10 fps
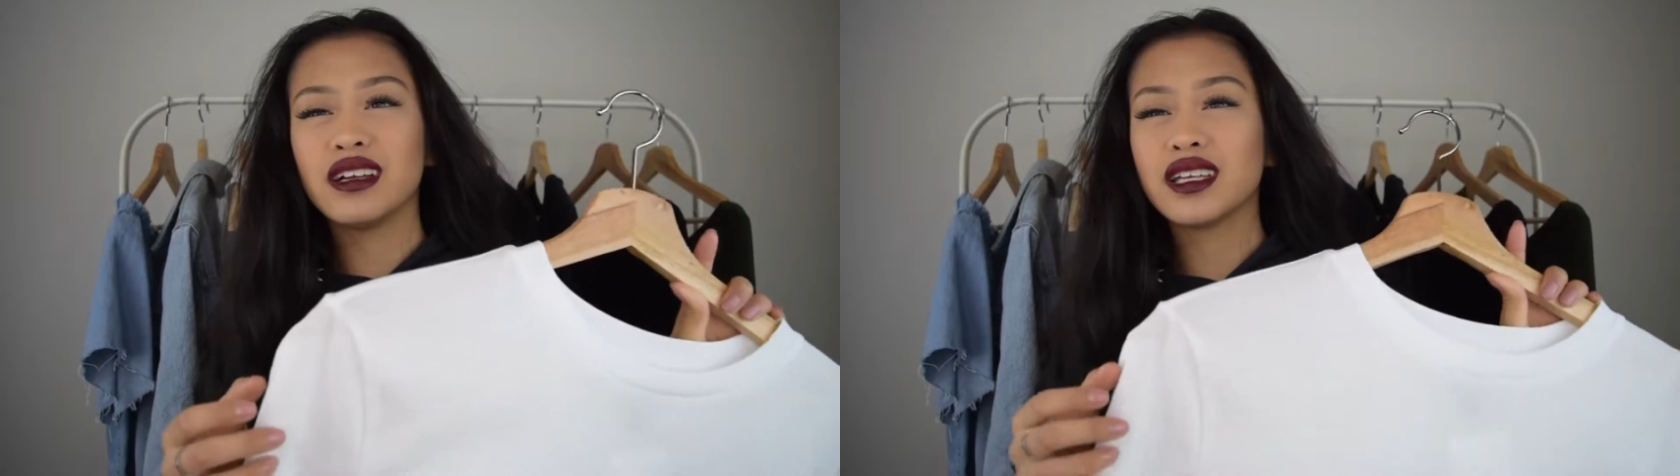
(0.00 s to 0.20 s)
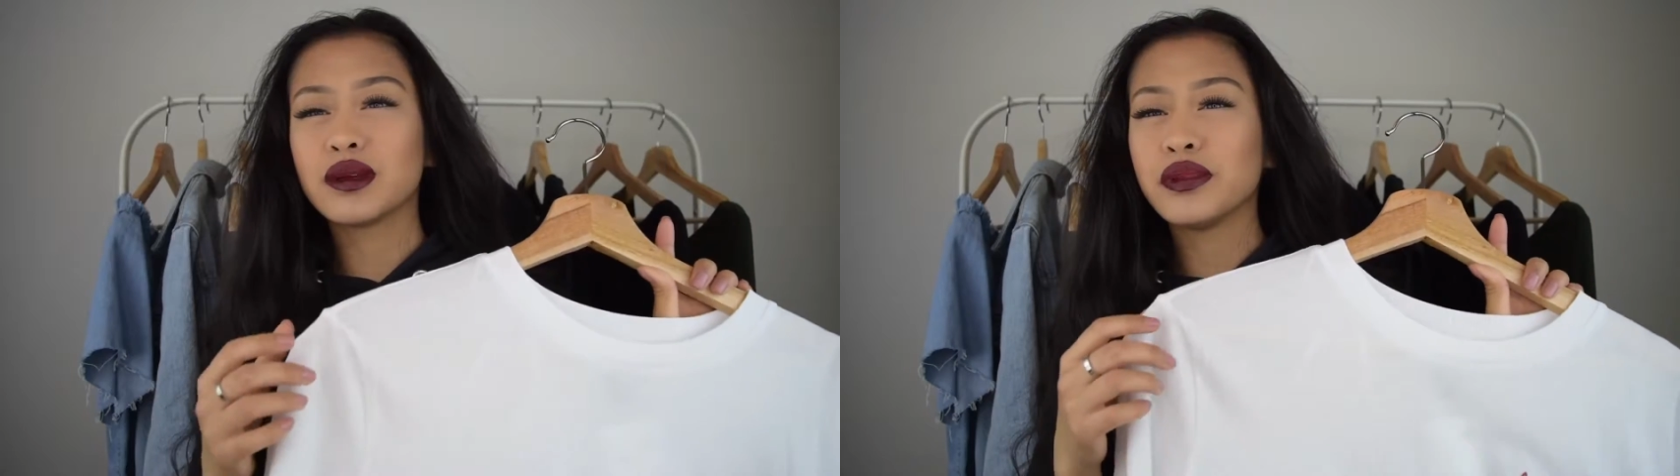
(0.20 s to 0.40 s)
I
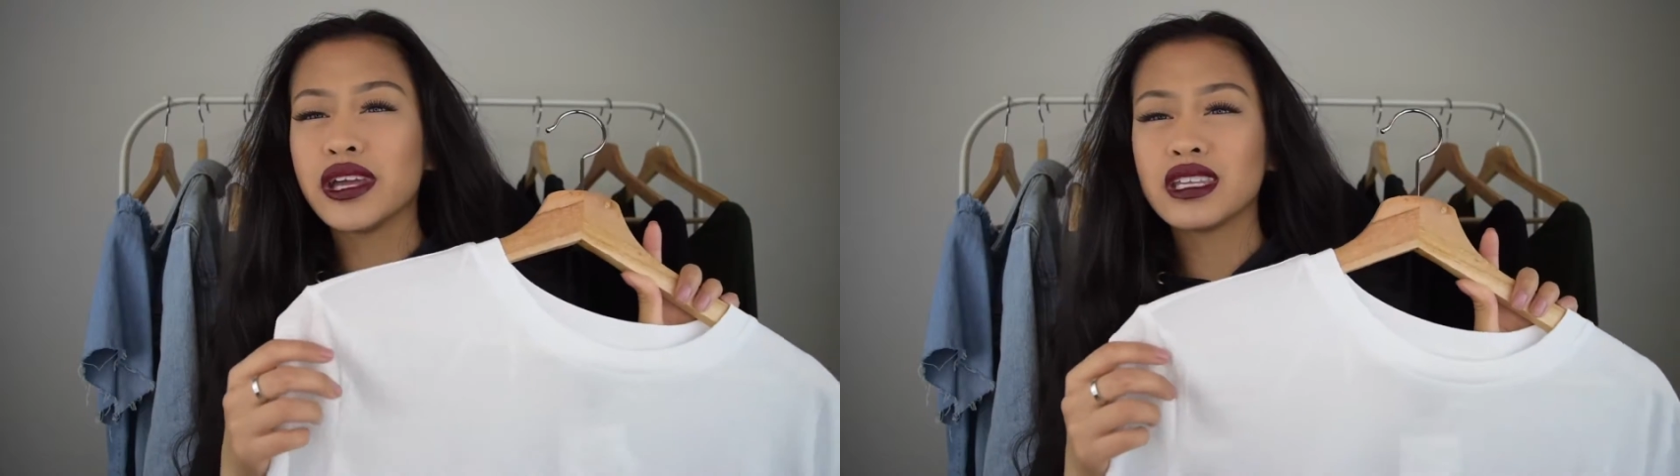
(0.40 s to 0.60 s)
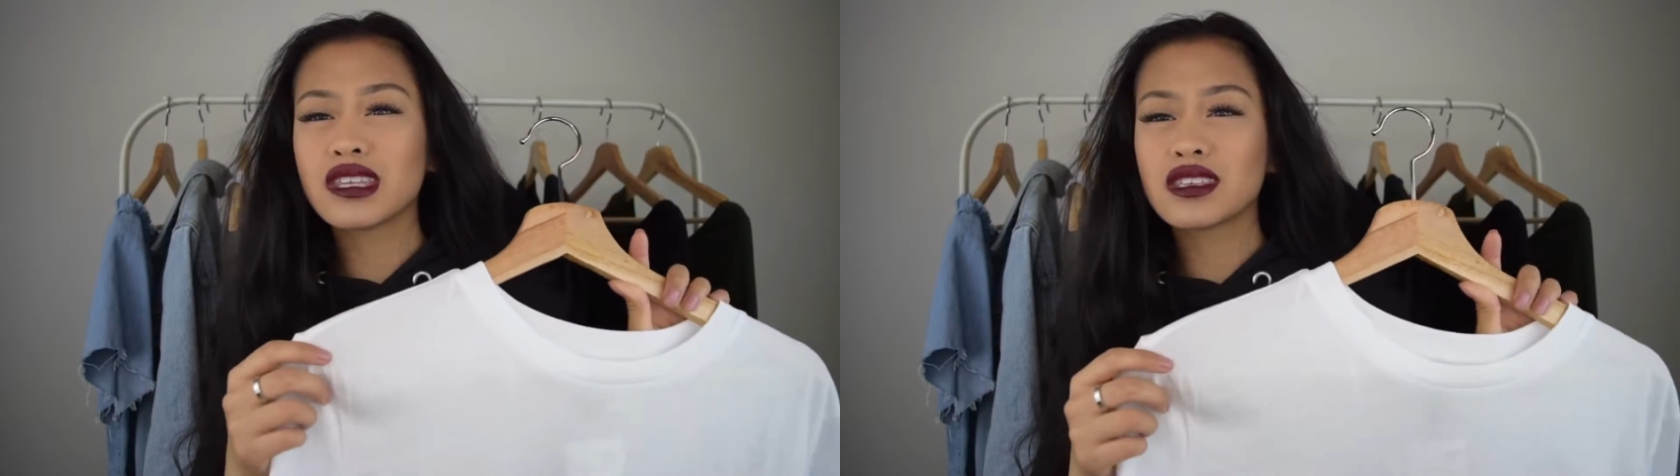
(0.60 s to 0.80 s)
like
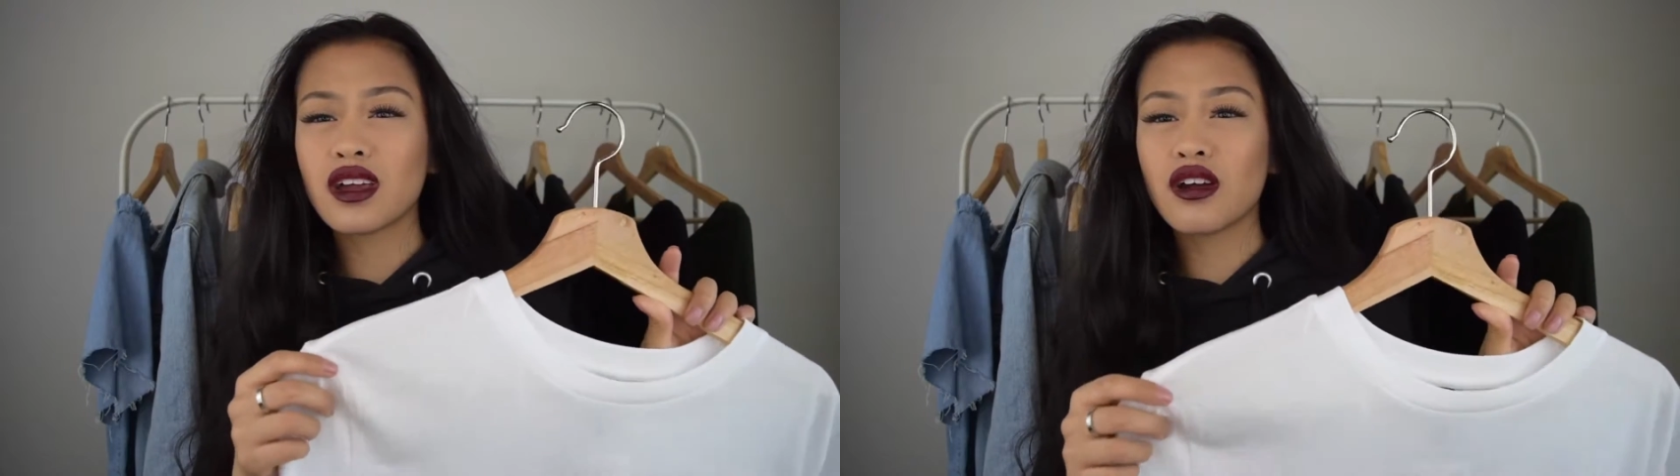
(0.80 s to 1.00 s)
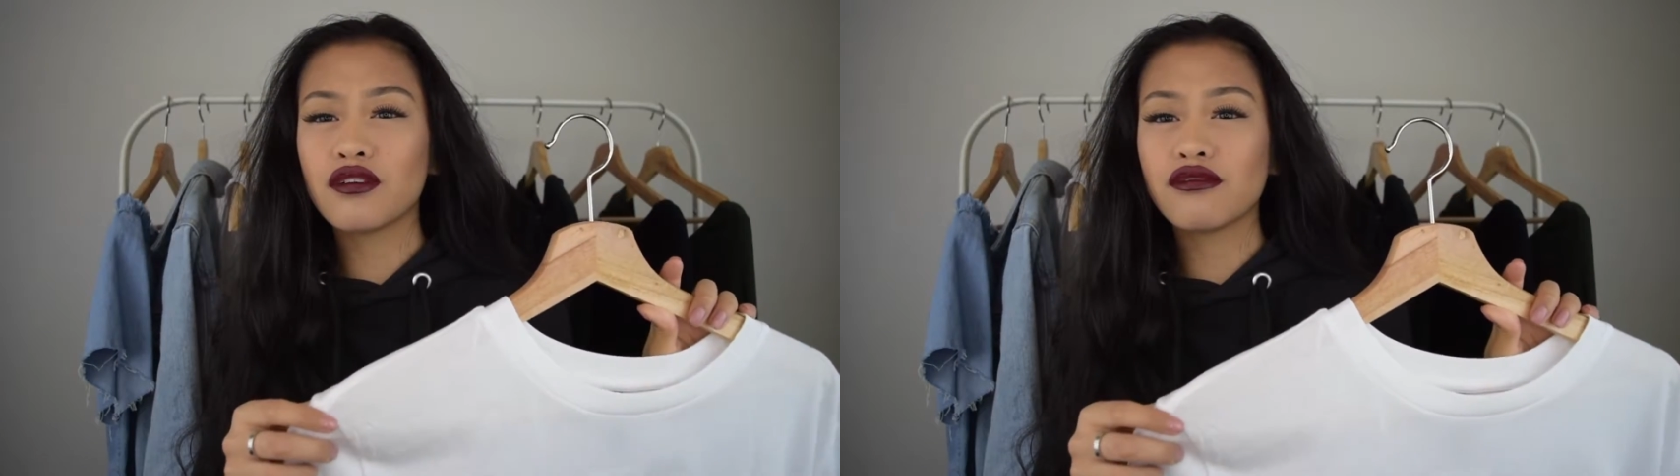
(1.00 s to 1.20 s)
plain
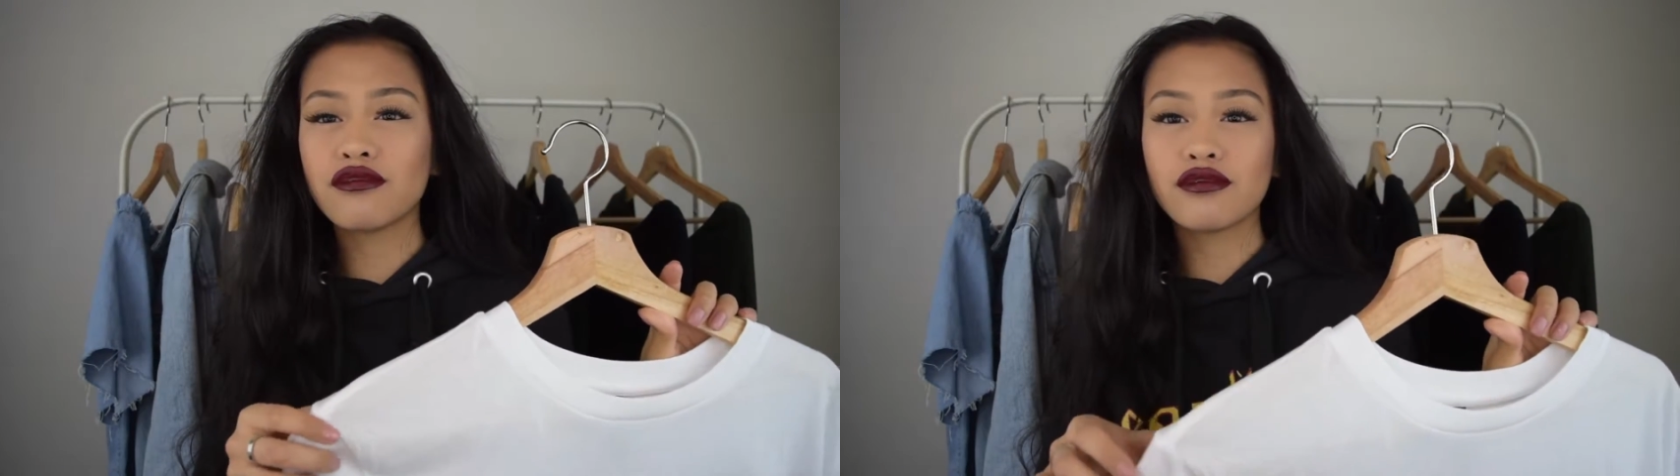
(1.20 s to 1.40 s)
stuff,